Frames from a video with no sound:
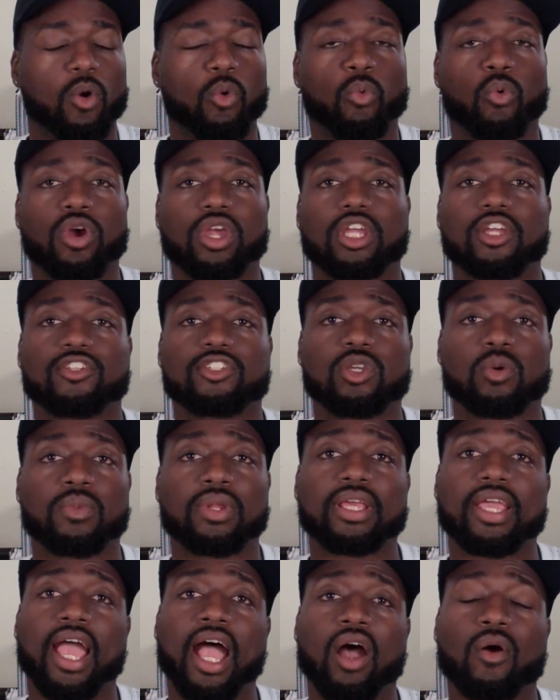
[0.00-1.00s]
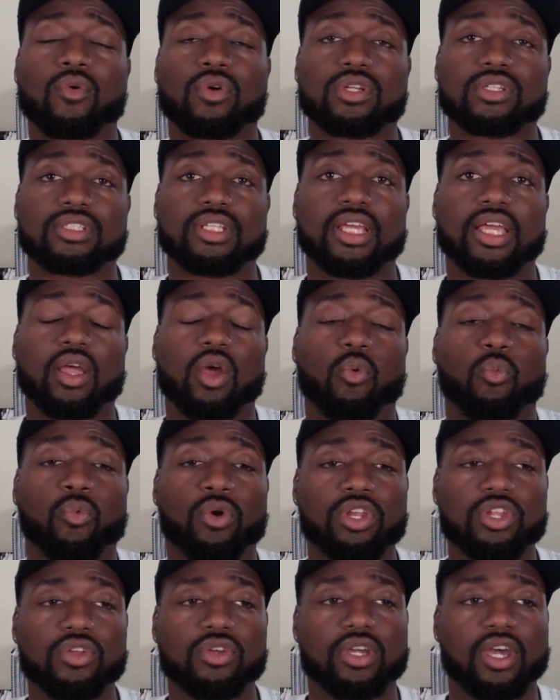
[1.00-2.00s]
working too many hours?
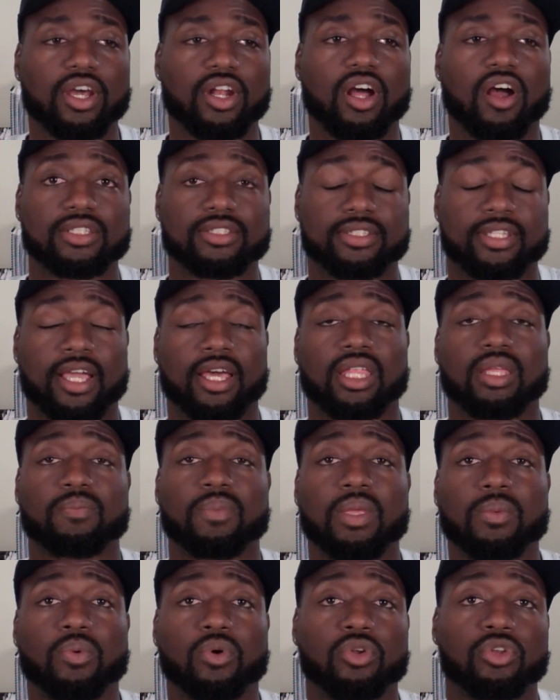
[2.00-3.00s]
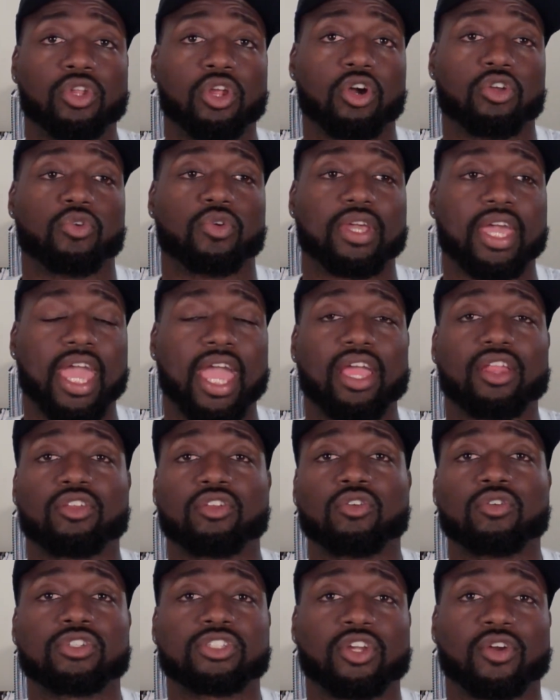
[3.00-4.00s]
When do you cut off telling people no, you can't
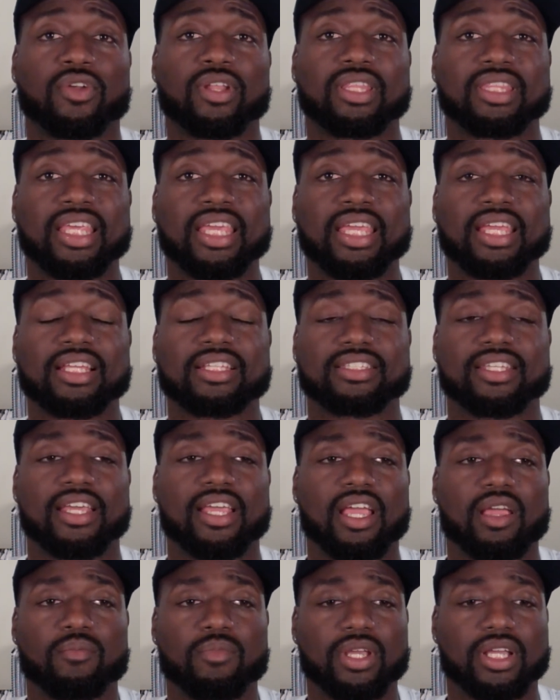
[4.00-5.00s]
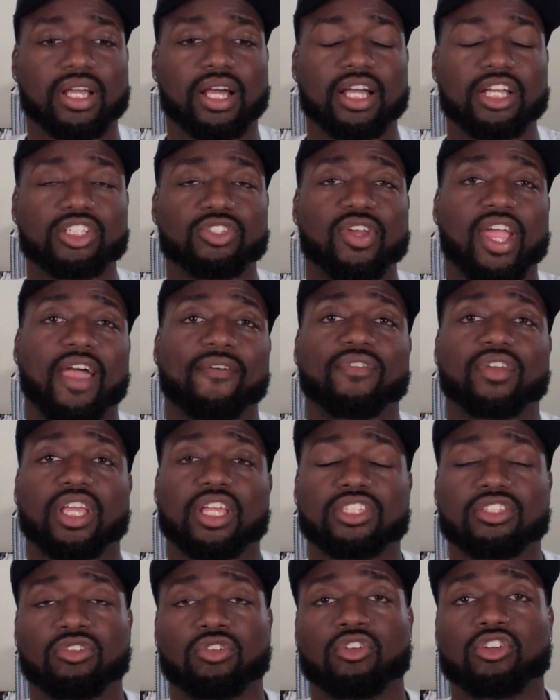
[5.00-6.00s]
do certain things because you have to
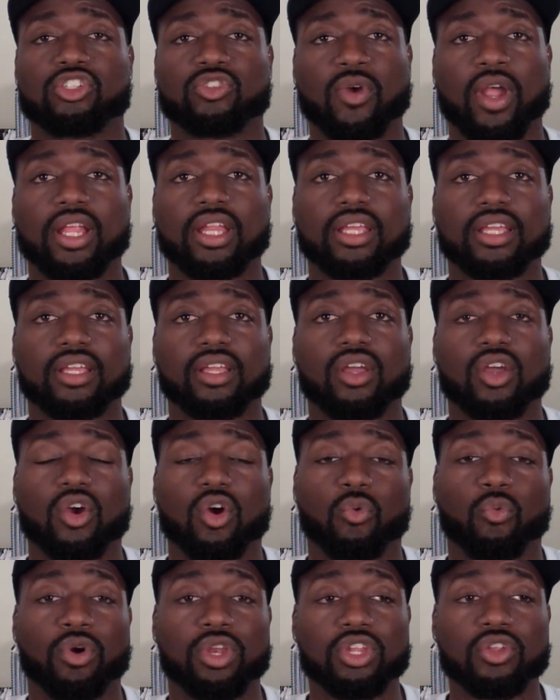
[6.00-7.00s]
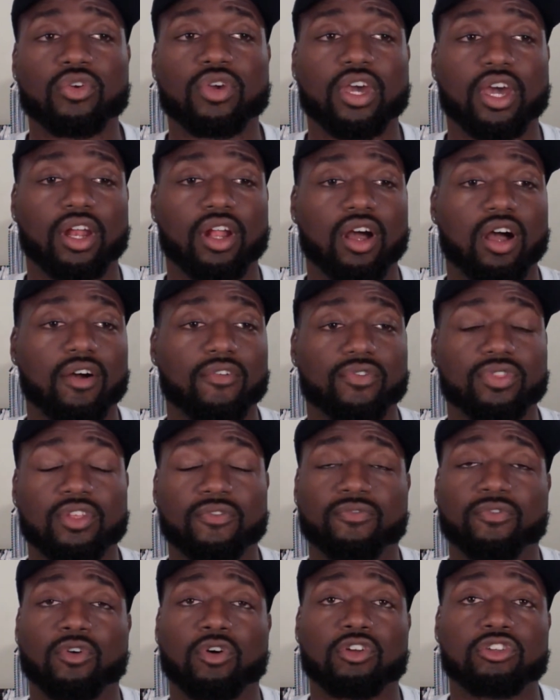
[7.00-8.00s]
continue training? When do you cut off the
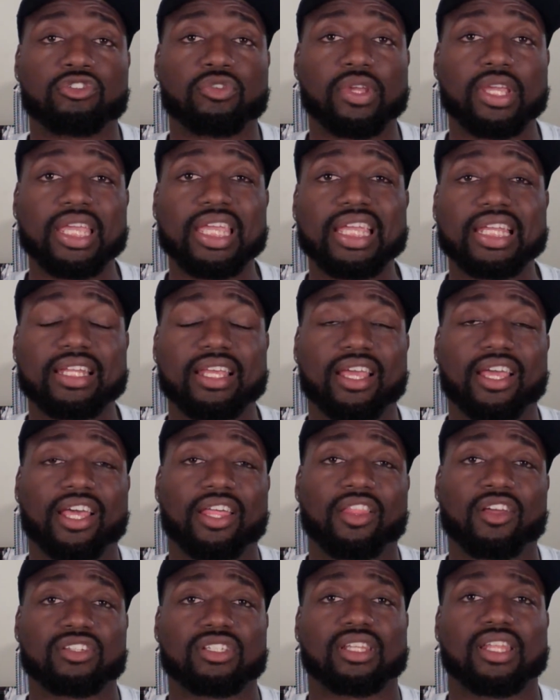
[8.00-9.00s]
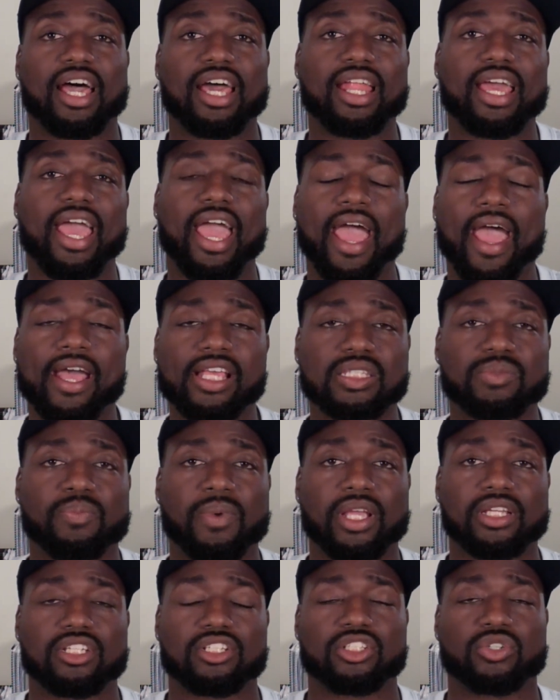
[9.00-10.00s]
food you eat? There's a lot of
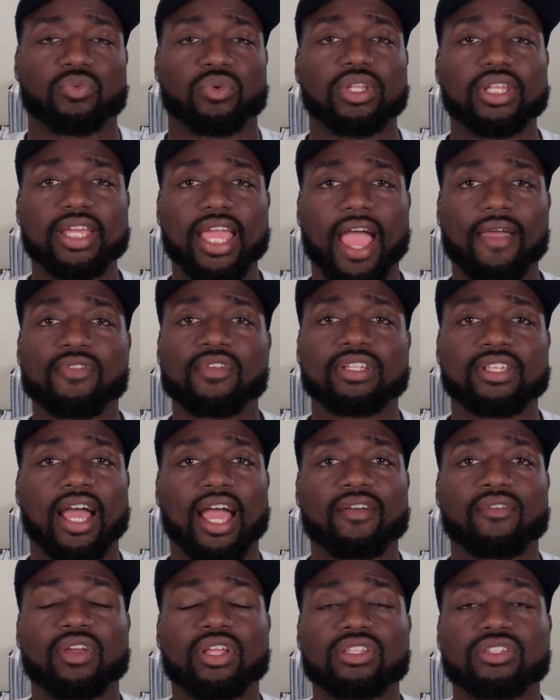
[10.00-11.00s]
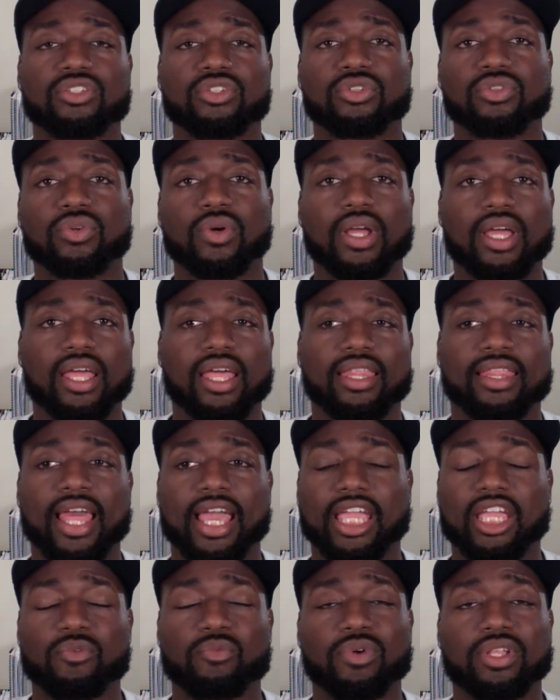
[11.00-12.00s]
aspects that you really have to dive into
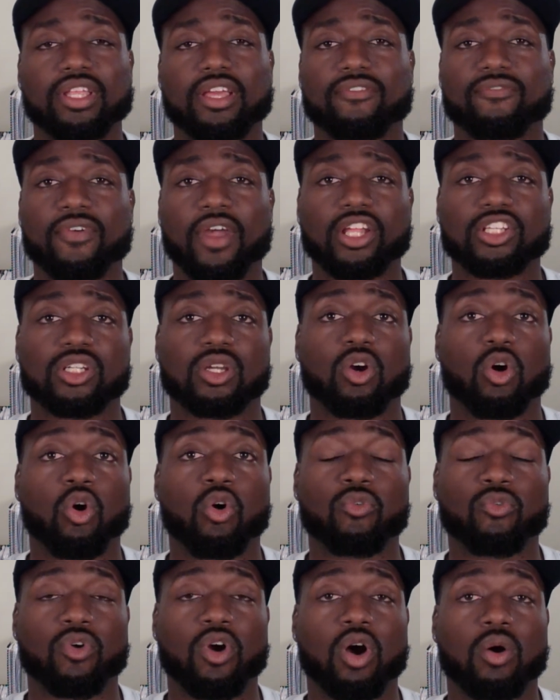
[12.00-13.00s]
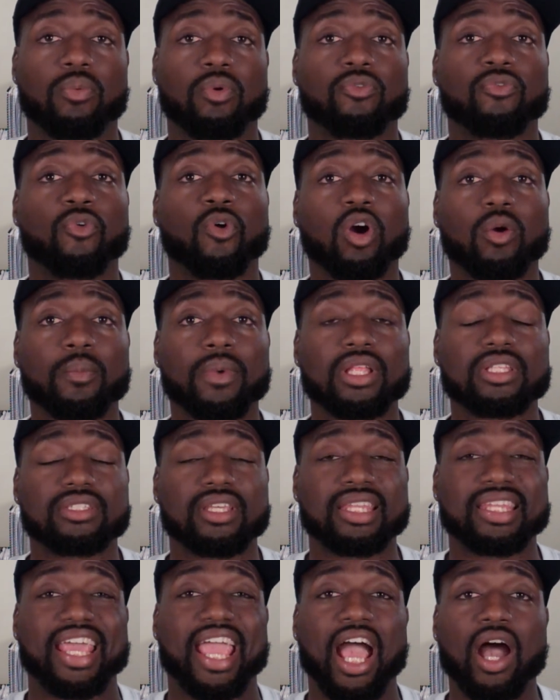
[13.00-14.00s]
that can really affect your overall performance
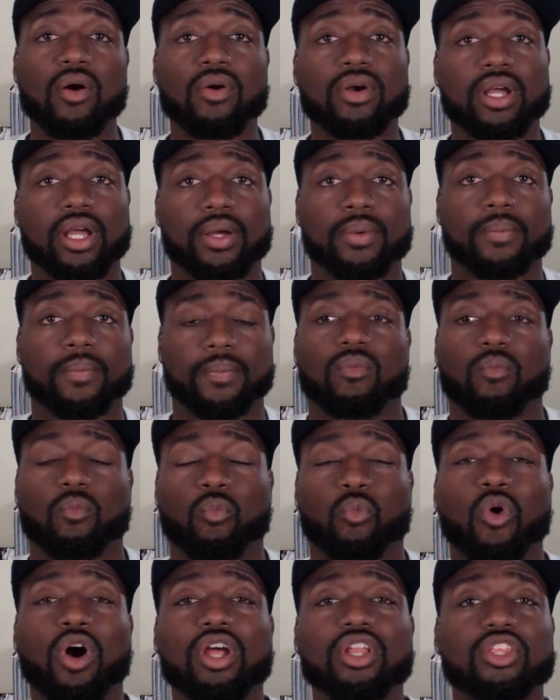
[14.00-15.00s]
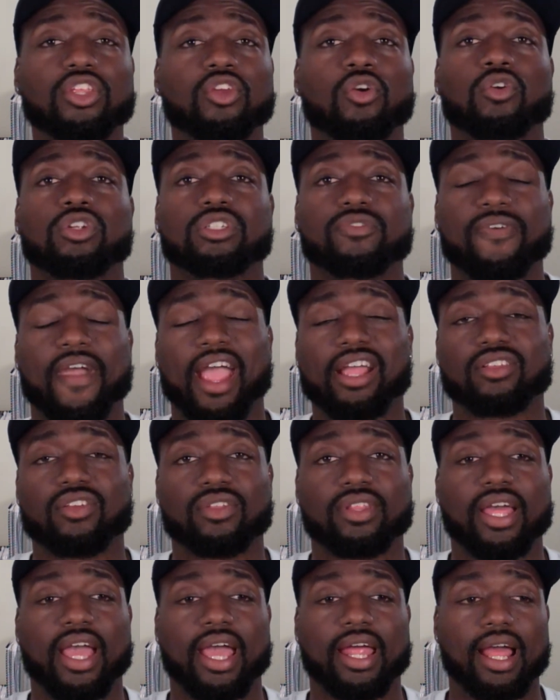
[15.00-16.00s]
and the outcome. One huge factor
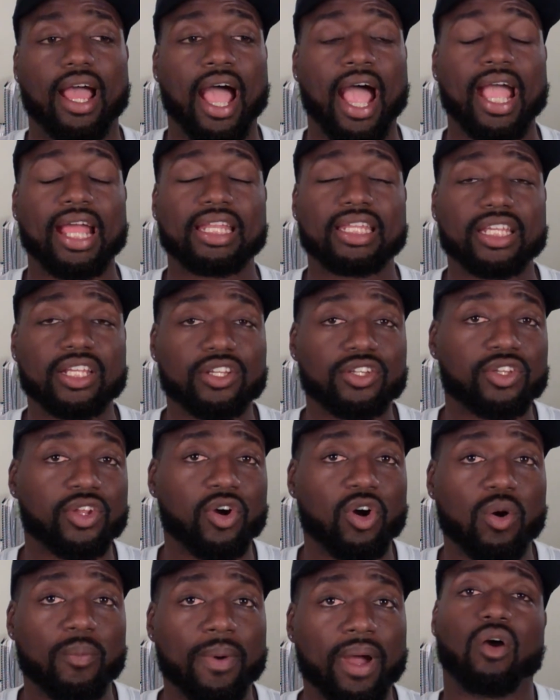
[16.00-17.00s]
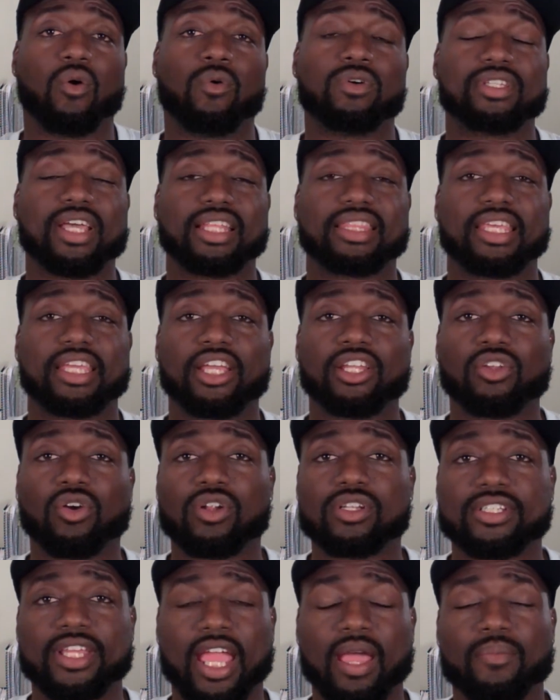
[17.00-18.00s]
that I didn't know about was at the
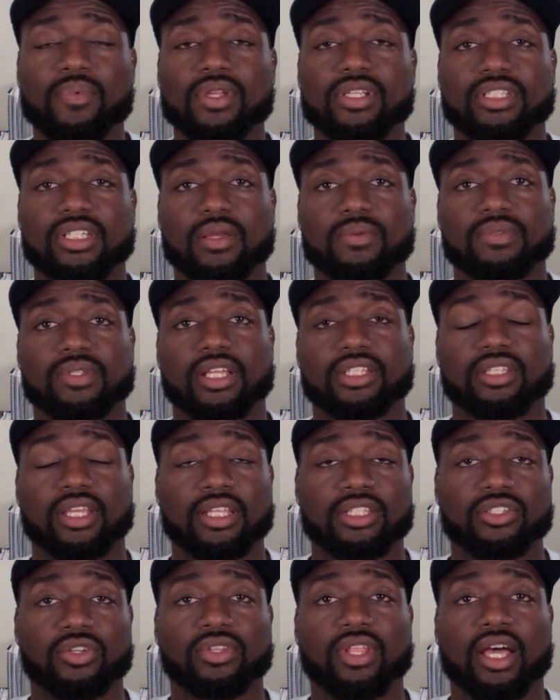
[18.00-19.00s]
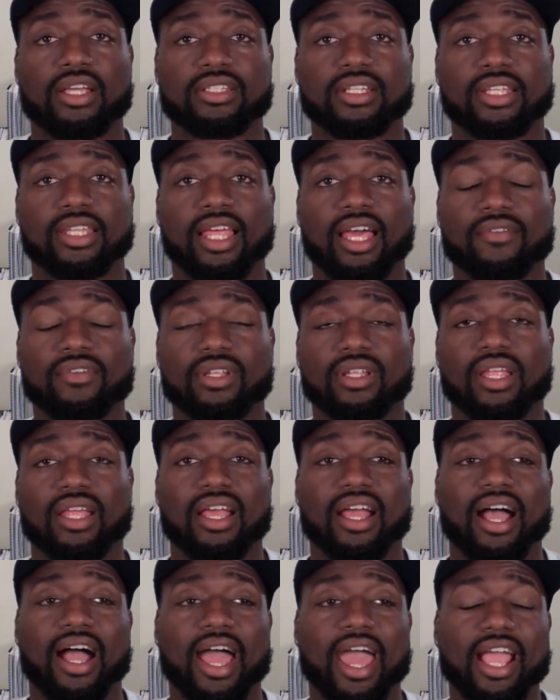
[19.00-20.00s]
indoor championships in 2011,
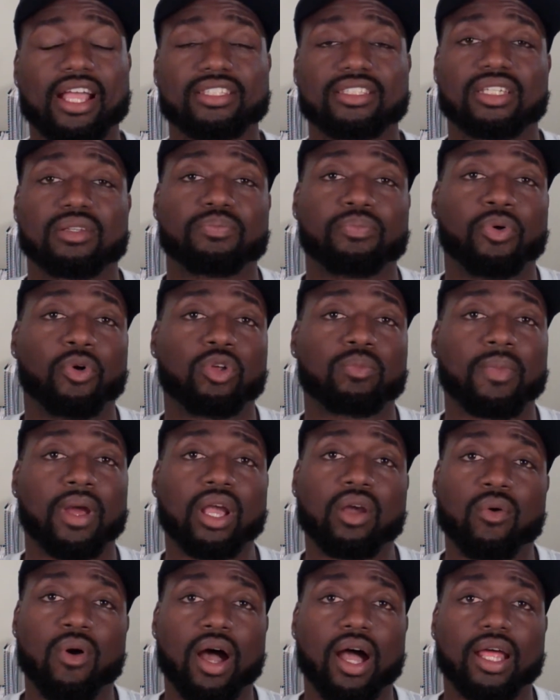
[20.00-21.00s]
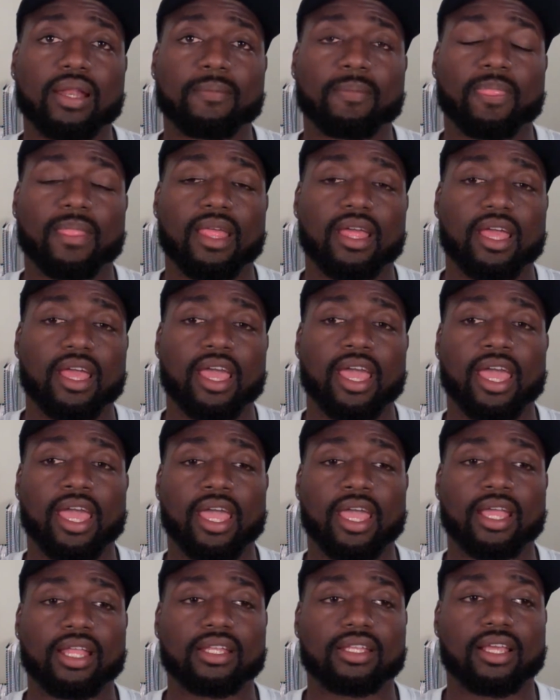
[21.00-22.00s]
I actually pulled my quad
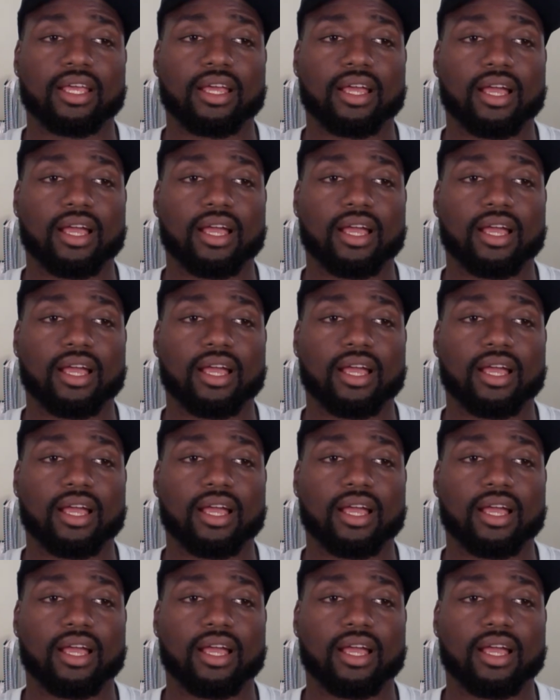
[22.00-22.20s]
and